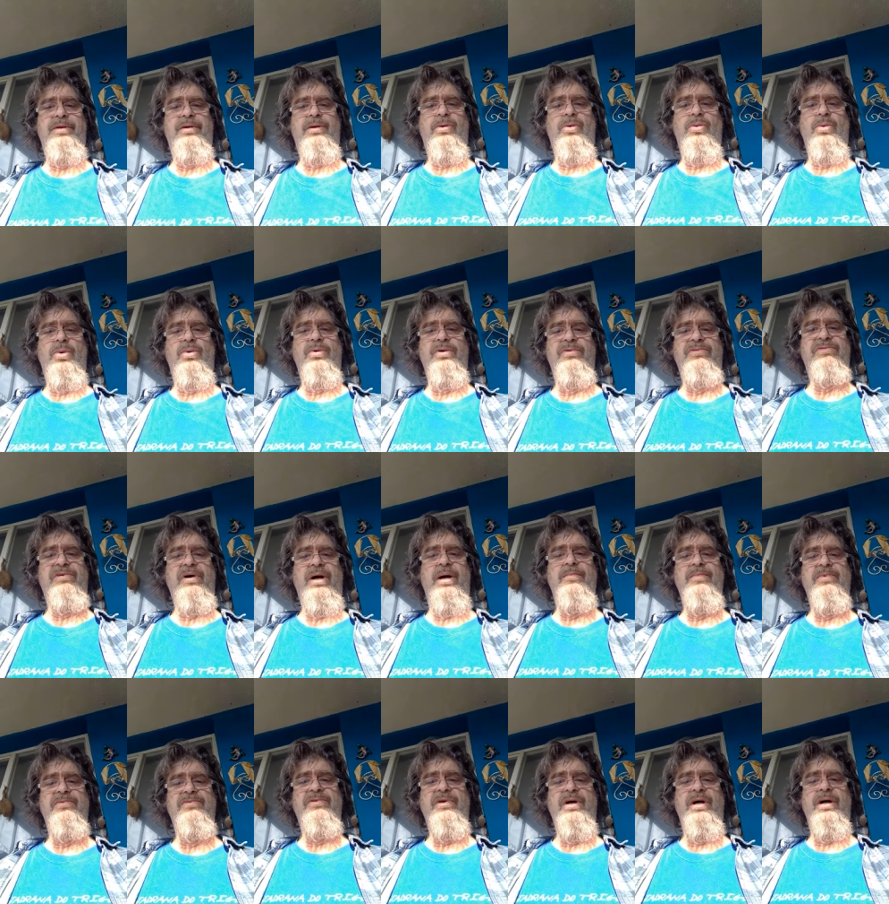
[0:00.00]
Corona
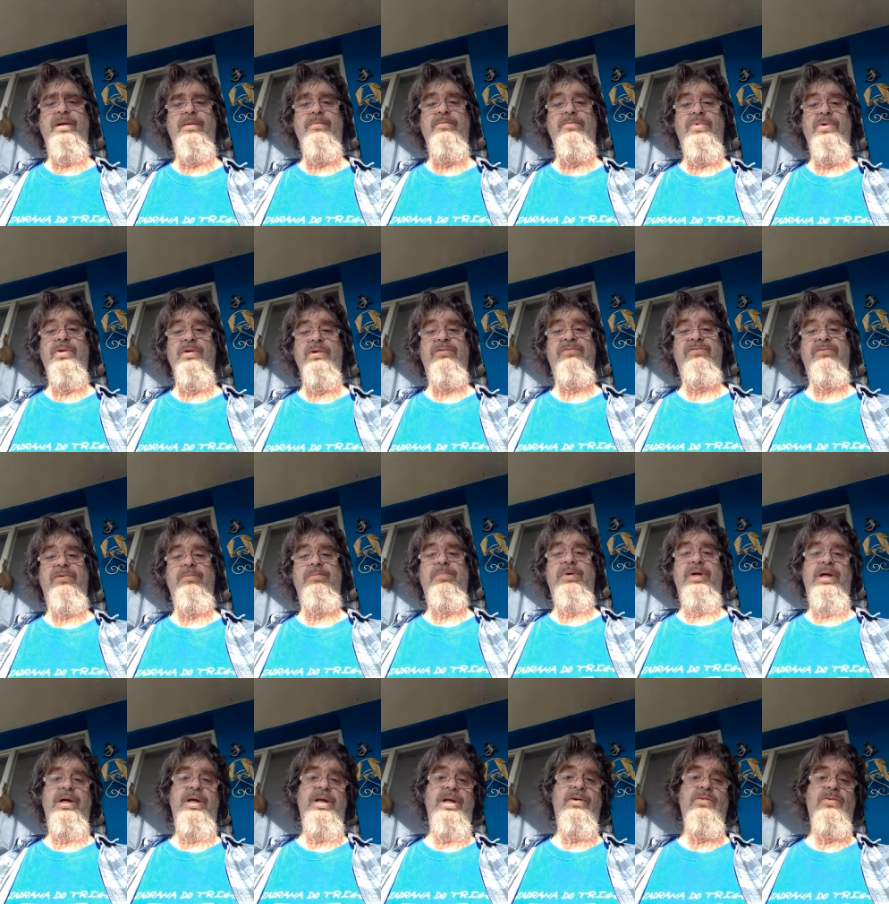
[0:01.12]
Samizdat books,
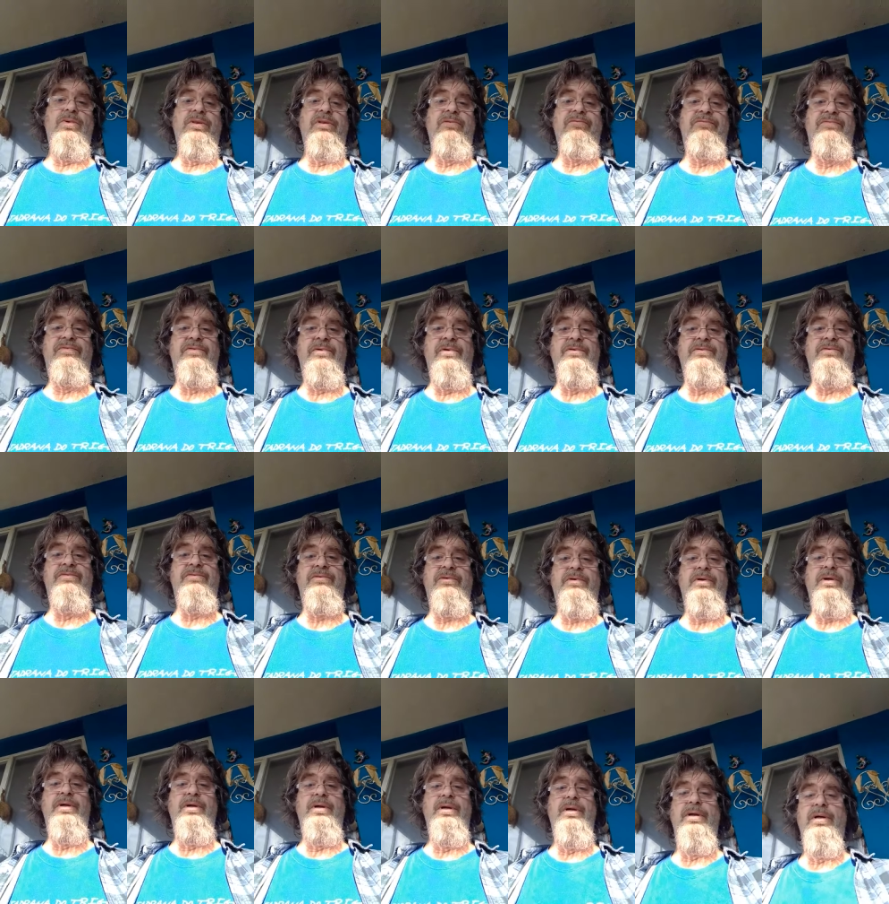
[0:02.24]
beginning with the first,
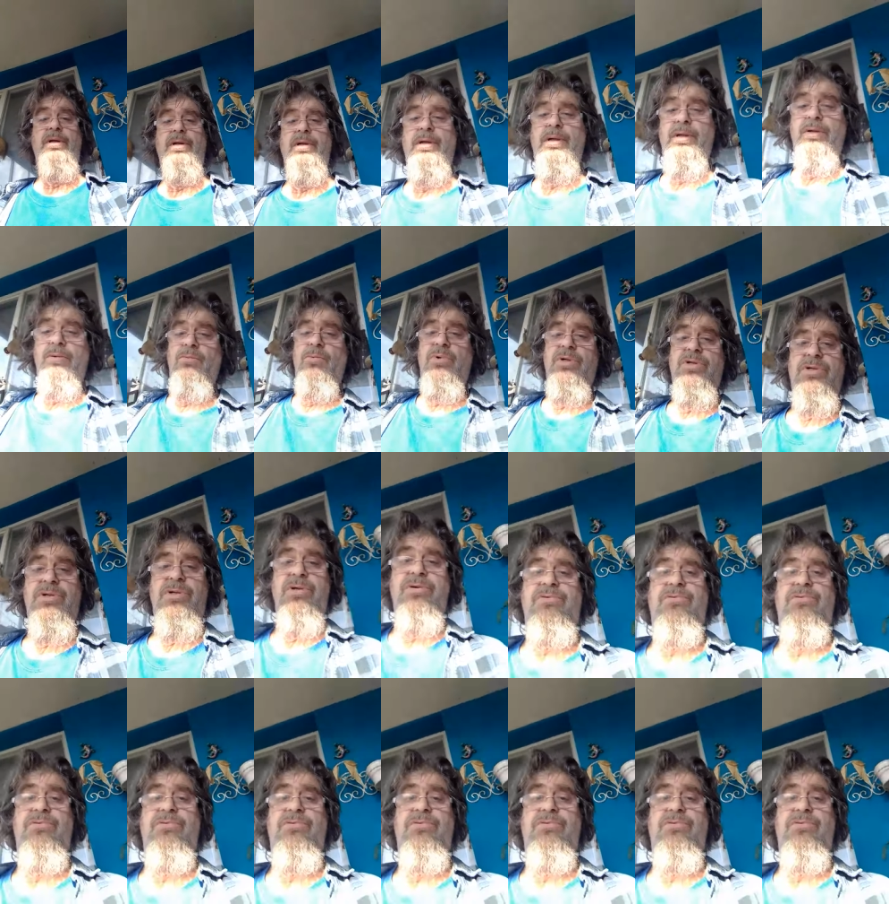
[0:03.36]
which